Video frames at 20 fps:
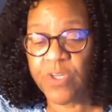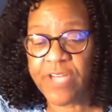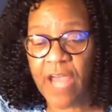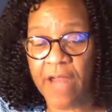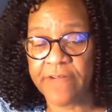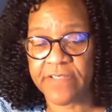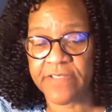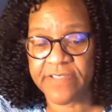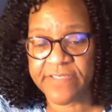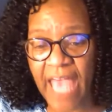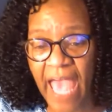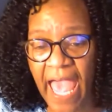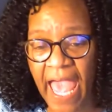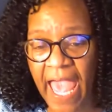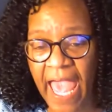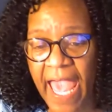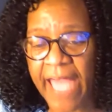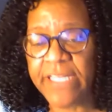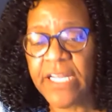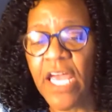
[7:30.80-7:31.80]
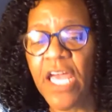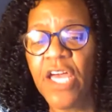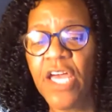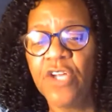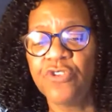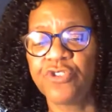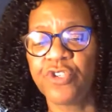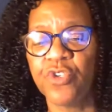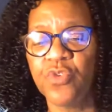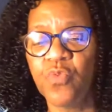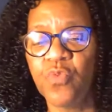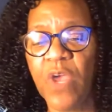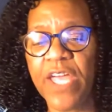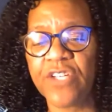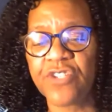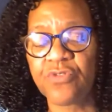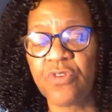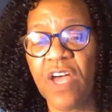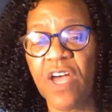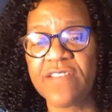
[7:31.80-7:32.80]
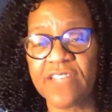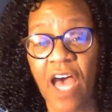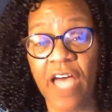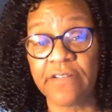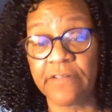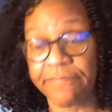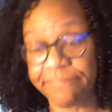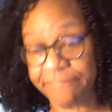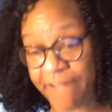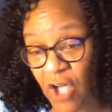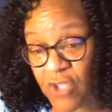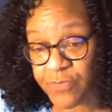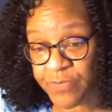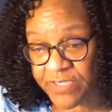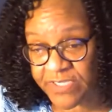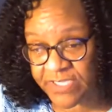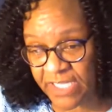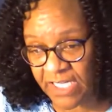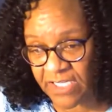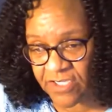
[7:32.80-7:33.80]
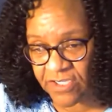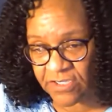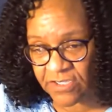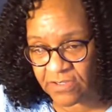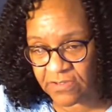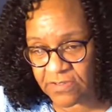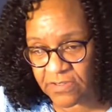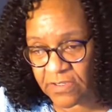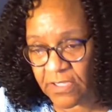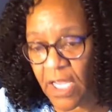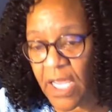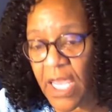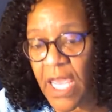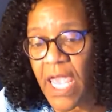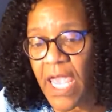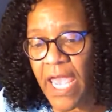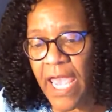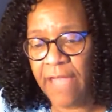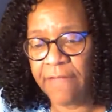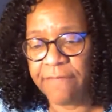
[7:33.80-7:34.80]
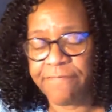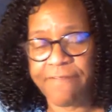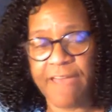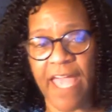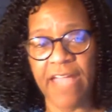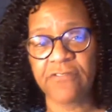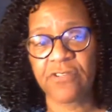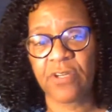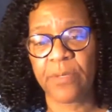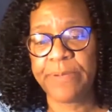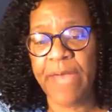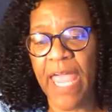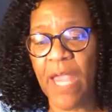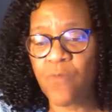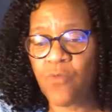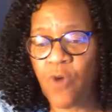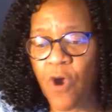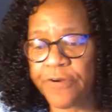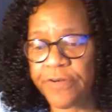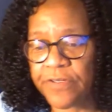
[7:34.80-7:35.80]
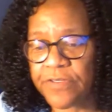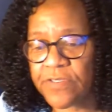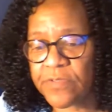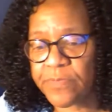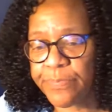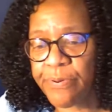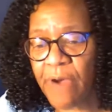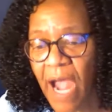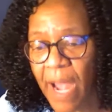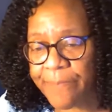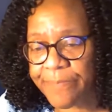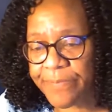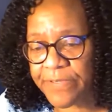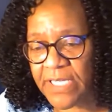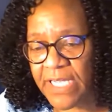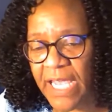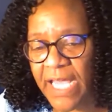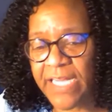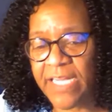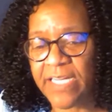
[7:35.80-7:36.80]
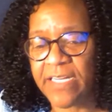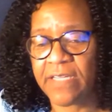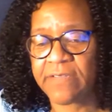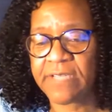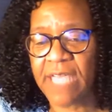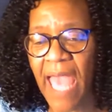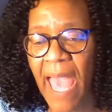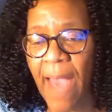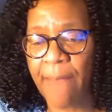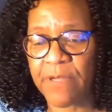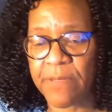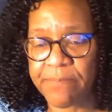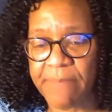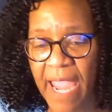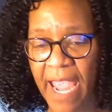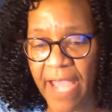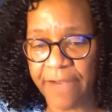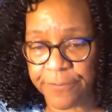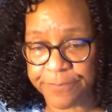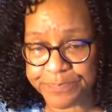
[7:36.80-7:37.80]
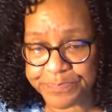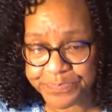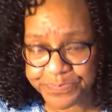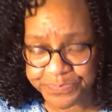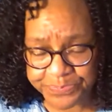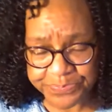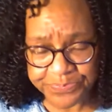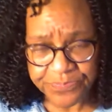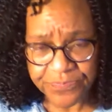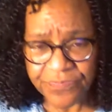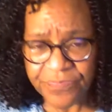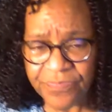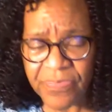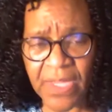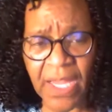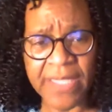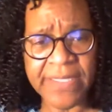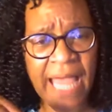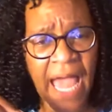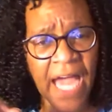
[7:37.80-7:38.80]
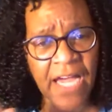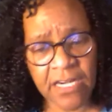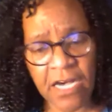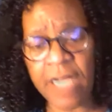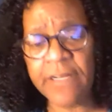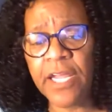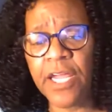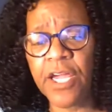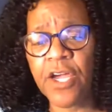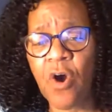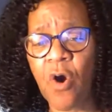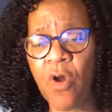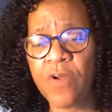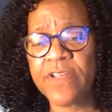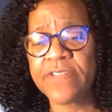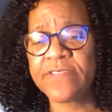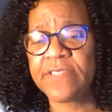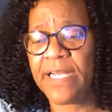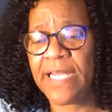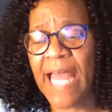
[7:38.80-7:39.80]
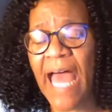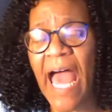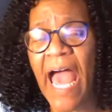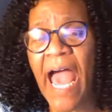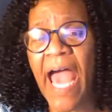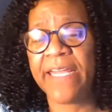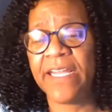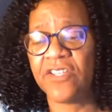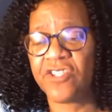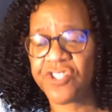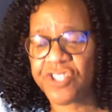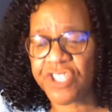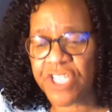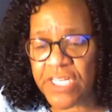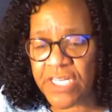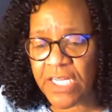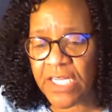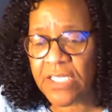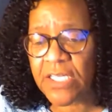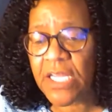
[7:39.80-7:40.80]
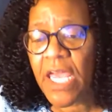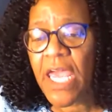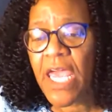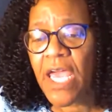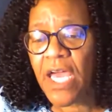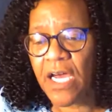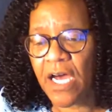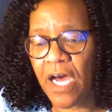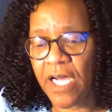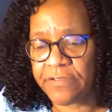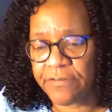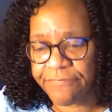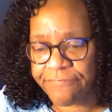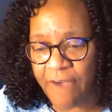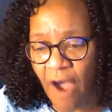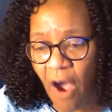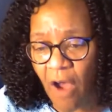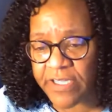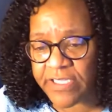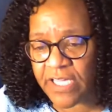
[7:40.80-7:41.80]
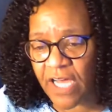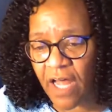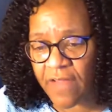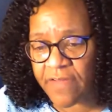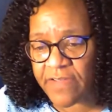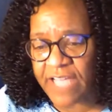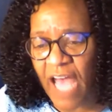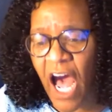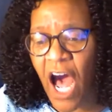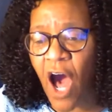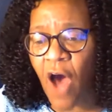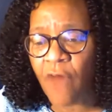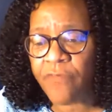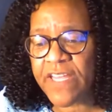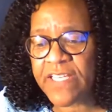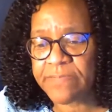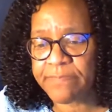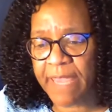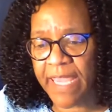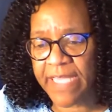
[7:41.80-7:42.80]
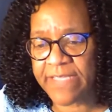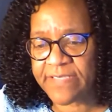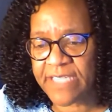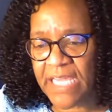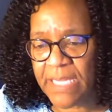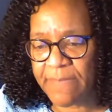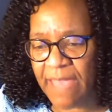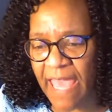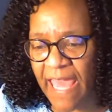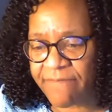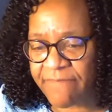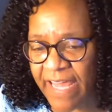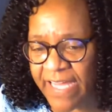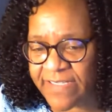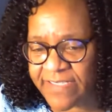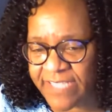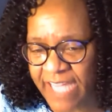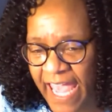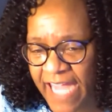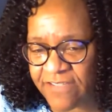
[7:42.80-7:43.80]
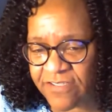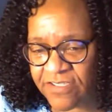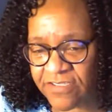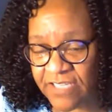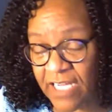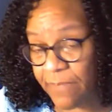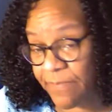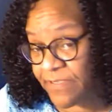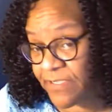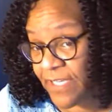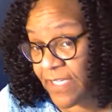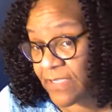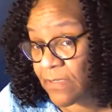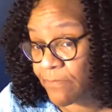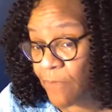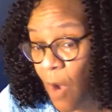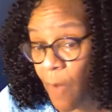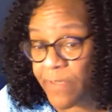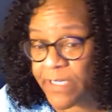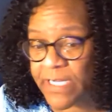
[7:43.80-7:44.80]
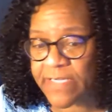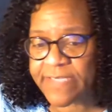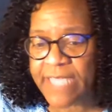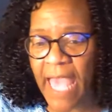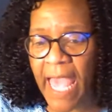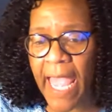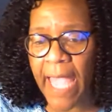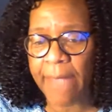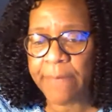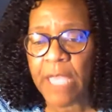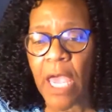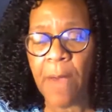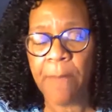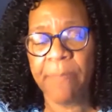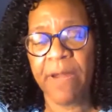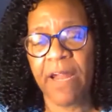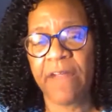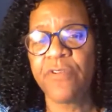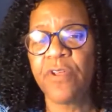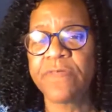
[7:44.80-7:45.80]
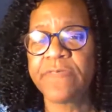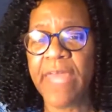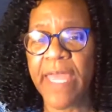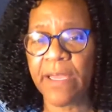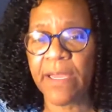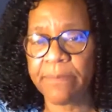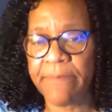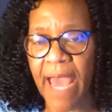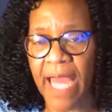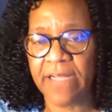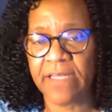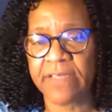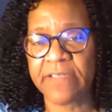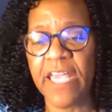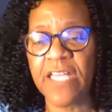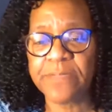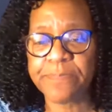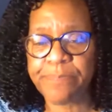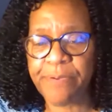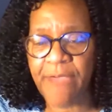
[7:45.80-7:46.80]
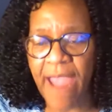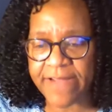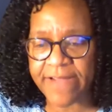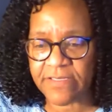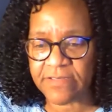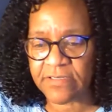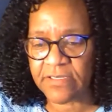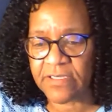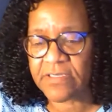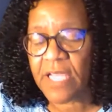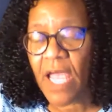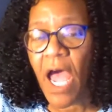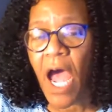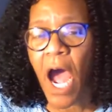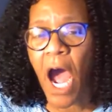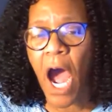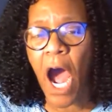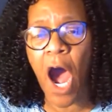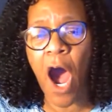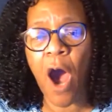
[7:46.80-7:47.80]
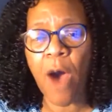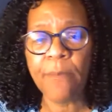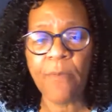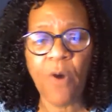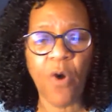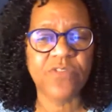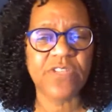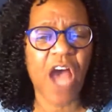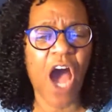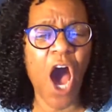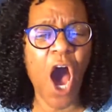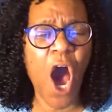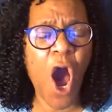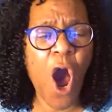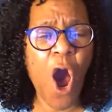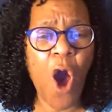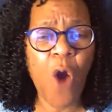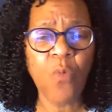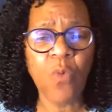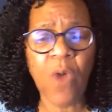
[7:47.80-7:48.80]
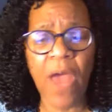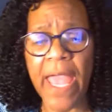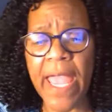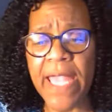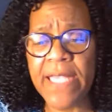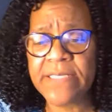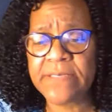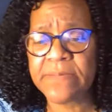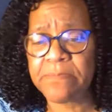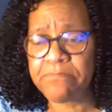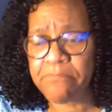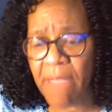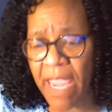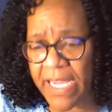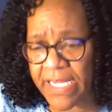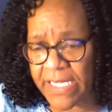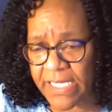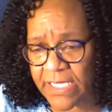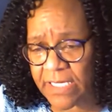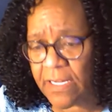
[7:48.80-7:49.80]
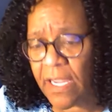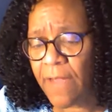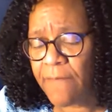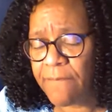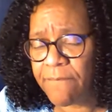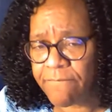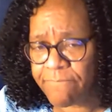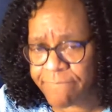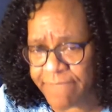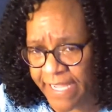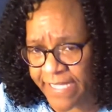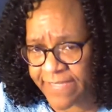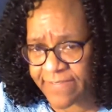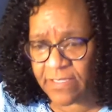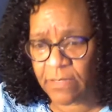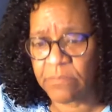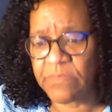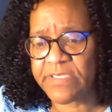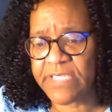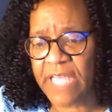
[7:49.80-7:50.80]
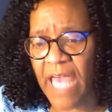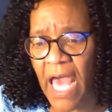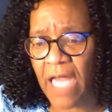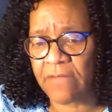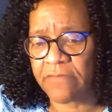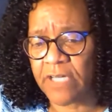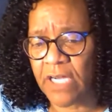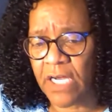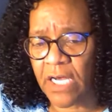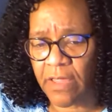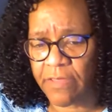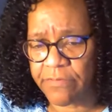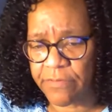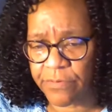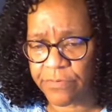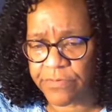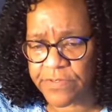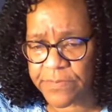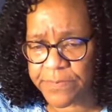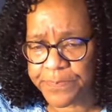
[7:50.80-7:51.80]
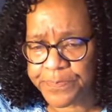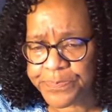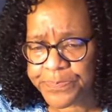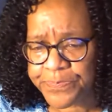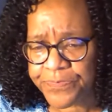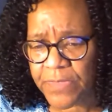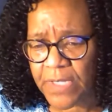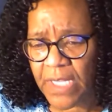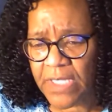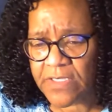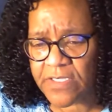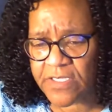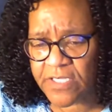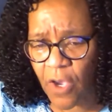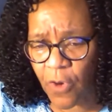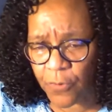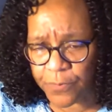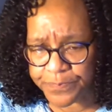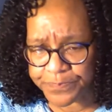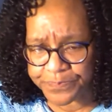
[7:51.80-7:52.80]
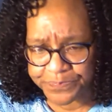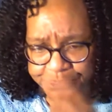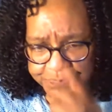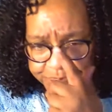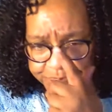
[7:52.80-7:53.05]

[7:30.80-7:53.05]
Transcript: which are designed to win trust on the false pretensions and fail to pay workers properly and in a timely manner. Now, cutting corners and lying and cheating, uh, defrauding others, all these may seem advantageous at a particular moment in time, but if you think about it, these practices almost always make victims out of others. So,